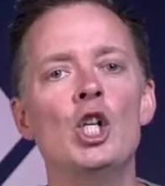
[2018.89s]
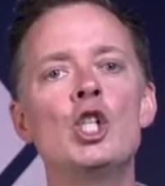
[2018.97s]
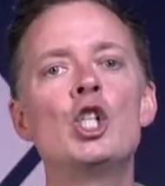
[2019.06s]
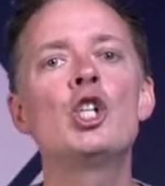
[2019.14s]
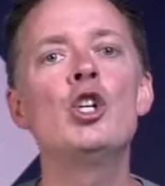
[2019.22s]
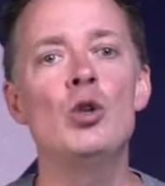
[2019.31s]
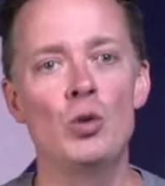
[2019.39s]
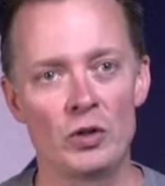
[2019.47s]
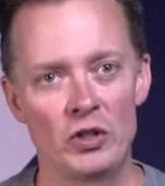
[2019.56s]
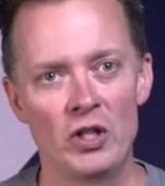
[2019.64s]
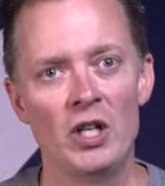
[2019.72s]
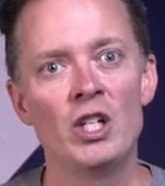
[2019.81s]

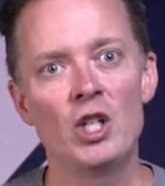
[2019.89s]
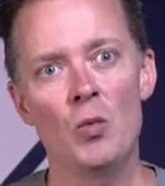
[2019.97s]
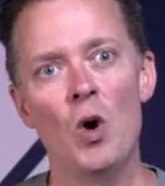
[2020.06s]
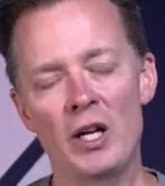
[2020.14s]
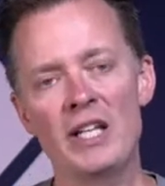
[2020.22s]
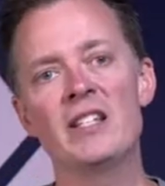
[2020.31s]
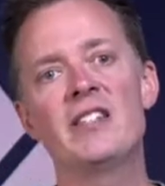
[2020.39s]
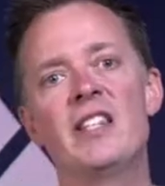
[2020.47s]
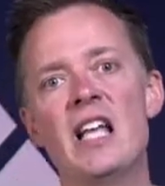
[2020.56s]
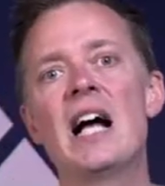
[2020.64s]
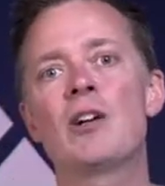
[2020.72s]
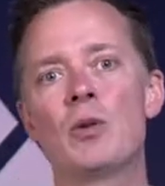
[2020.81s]
choose to walk into
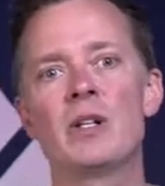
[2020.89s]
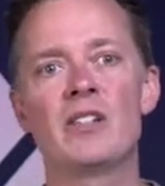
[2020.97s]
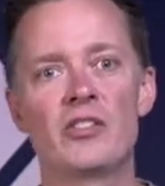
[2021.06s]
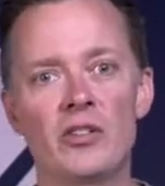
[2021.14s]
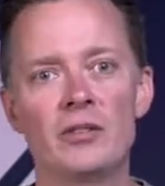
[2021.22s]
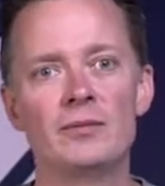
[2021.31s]
the awkwardness.